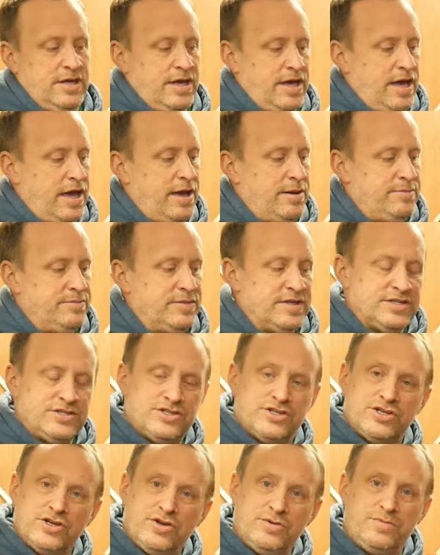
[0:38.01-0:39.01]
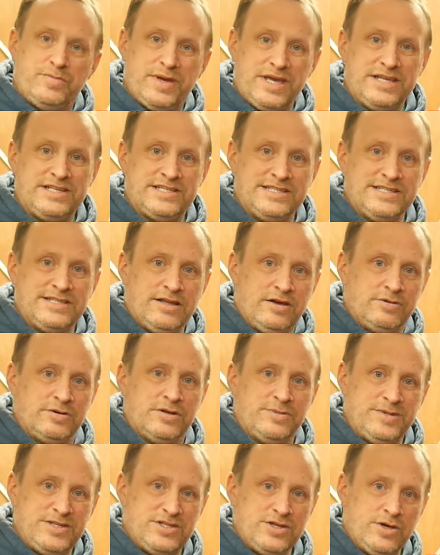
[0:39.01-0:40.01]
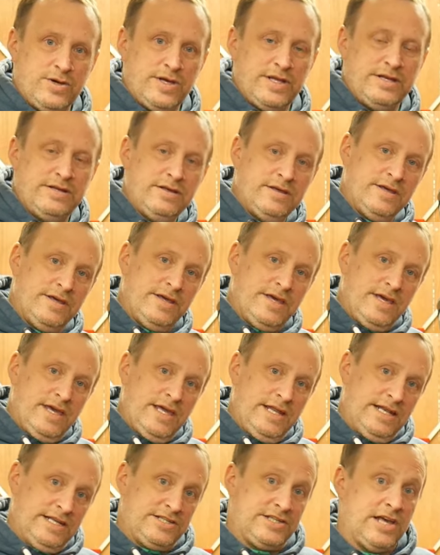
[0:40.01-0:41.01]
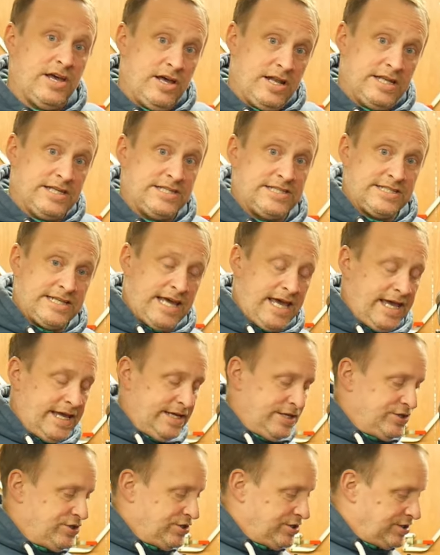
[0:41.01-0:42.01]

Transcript: um, there's two pieces that I'm going to be doing in this early stage.